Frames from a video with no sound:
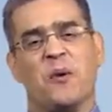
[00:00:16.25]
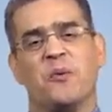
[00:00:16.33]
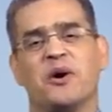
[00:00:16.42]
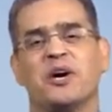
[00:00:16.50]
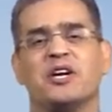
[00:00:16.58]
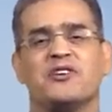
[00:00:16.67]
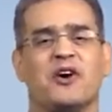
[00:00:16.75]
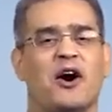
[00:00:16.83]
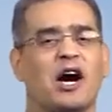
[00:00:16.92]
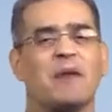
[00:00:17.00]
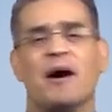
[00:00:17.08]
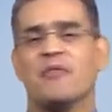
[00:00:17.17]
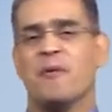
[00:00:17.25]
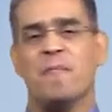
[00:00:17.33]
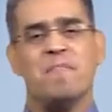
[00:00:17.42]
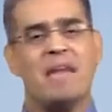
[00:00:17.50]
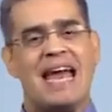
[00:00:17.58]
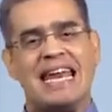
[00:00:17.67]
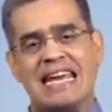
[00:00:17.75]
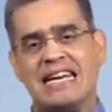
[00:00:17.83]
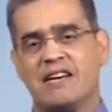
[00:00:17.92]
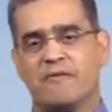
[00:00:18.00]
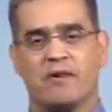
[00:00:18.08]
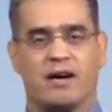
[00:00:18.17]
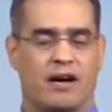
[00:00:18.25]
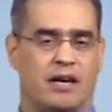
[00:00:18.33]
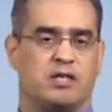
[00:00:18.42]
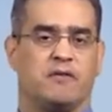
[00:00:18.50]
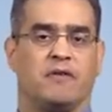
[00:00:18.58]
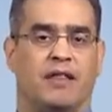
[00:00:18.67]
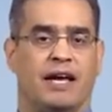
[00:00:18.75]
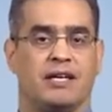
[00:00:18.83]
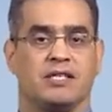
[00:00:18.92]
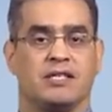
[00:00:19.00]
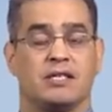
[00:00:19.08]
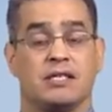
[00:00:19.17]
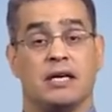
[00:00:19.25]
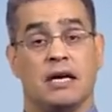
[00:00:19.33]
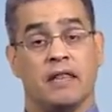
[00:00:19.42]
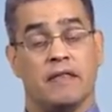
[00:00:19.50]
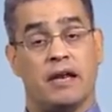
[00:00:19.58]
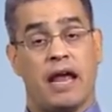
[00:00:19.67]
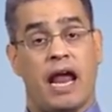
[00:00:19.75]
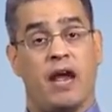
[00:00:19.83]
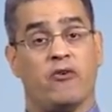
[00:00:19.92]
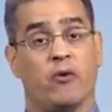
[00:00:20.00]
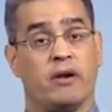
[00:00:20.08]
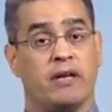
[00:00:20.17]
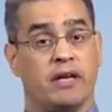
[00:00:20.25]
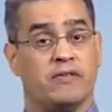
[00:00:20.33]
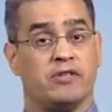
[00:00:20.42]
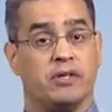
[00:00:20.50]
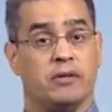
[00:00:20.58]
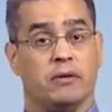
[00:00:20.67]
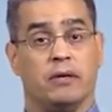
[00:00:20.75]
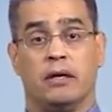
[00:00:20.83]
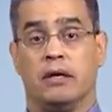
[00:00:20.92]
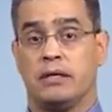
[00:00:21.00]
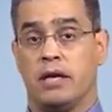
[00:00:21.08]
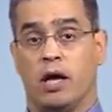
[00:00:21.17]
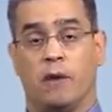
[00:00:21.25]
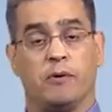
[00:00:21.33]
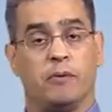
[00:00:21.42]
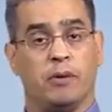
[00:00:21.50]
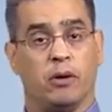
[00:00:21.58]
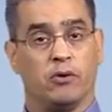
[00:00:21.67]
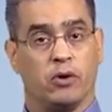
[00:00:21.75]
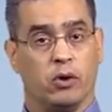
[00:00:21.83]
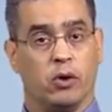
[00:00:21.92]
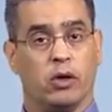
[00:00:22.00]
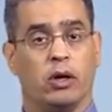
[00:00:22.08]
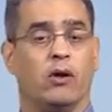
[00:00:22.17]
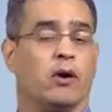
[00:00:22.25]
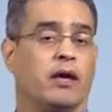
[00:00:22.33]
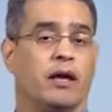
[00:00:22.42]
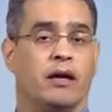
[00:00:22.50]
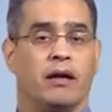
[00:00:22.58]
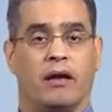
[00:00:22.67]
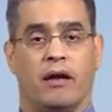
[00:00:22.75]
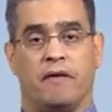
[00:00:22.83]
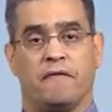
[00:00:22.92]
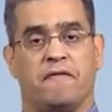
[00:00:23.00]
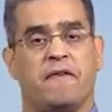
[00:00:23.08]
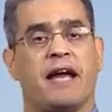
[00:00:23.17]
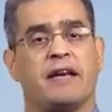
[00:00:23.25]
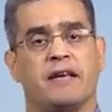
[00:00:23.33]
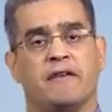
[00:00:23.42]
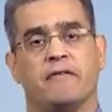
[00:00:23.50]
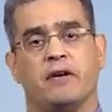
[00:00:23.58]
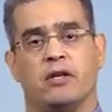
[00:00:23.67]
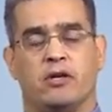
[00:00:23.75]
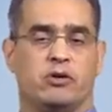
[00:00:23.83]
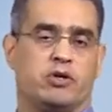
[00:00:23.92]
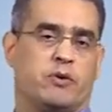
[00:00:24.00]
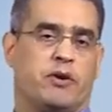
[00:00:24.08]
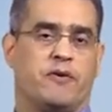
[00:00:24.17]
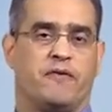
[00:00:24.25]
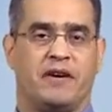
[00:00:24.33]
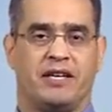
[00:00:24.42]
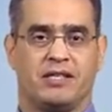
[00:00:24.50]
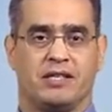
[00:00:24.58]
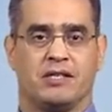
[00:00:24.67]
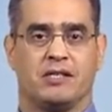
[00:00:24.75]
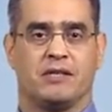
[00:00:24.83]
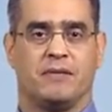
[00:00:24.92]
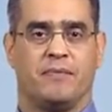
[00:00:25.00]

we're going to talk about the many different kinds of classes that Android gives you to help you build good-looking and effective user interfaces.